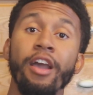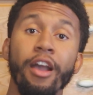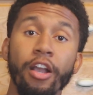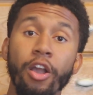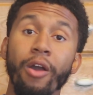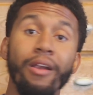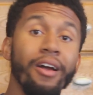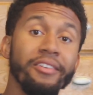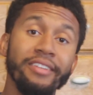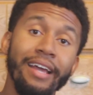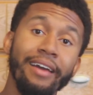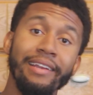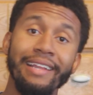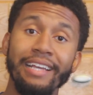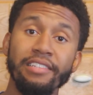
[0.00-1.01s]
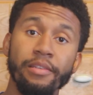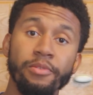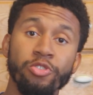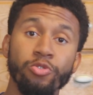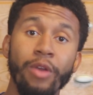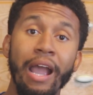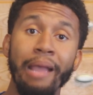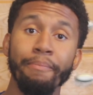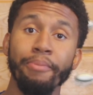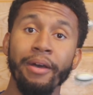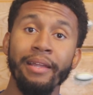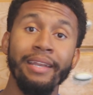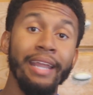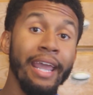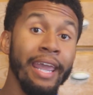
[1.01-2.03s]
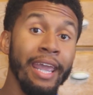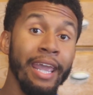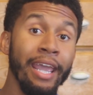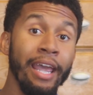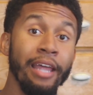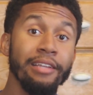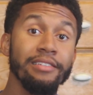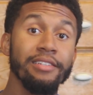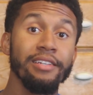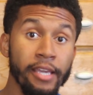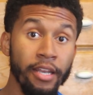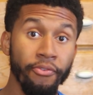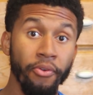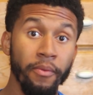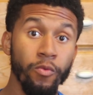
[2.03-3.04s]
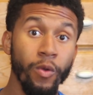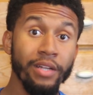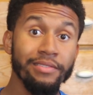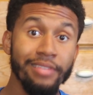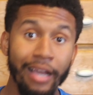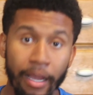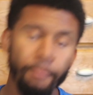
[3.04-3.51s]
go on down to that subscribe button and hit it for me 1 time,